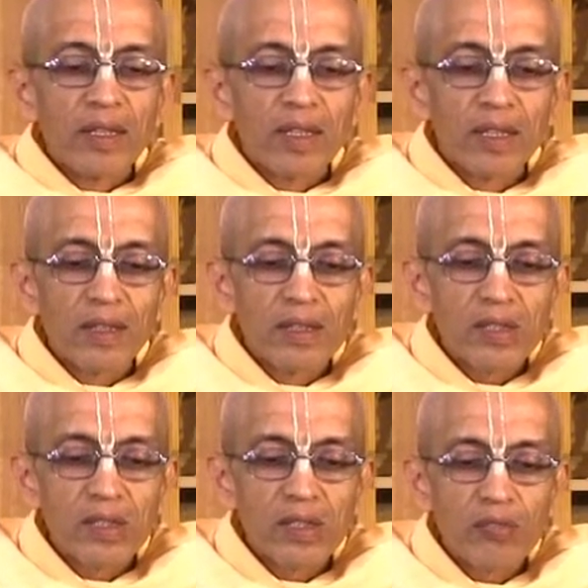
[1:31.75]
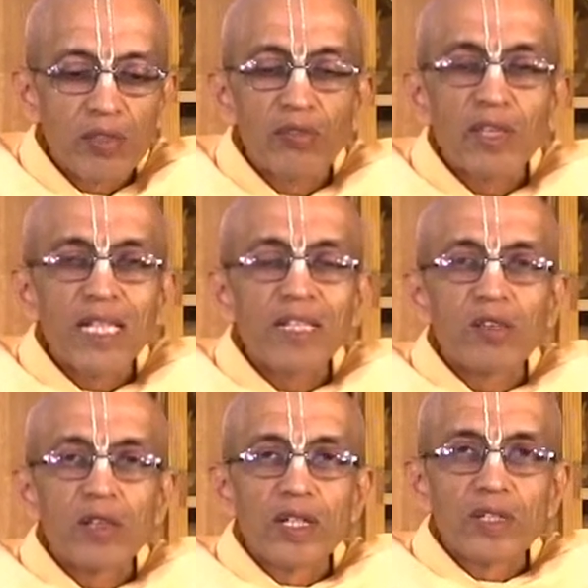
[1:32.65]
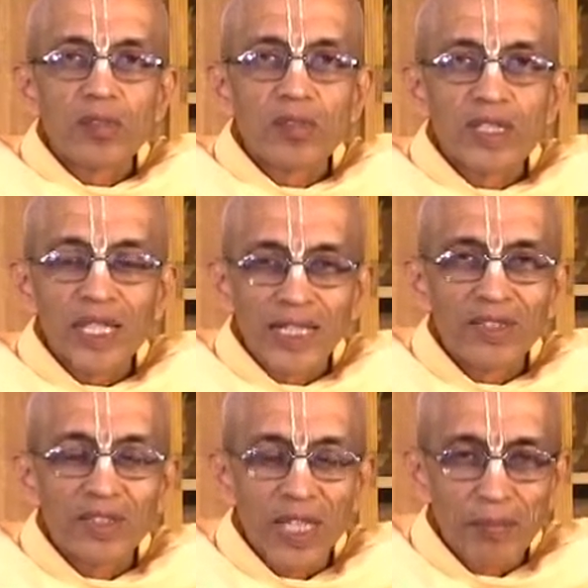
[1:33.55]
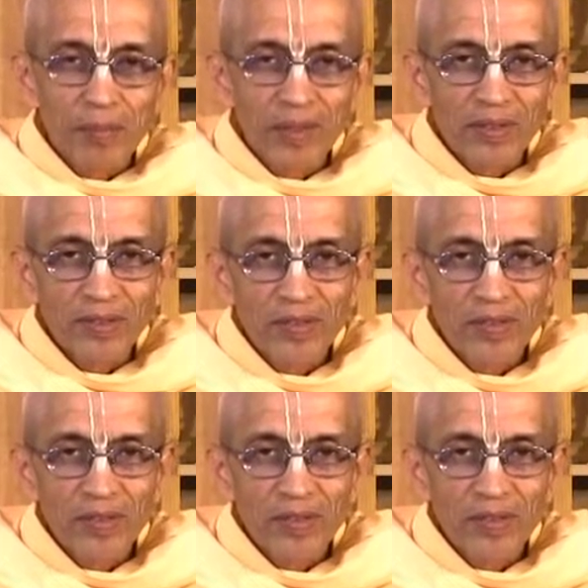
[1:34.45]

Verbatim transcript: in this 15th verse of the second chapter.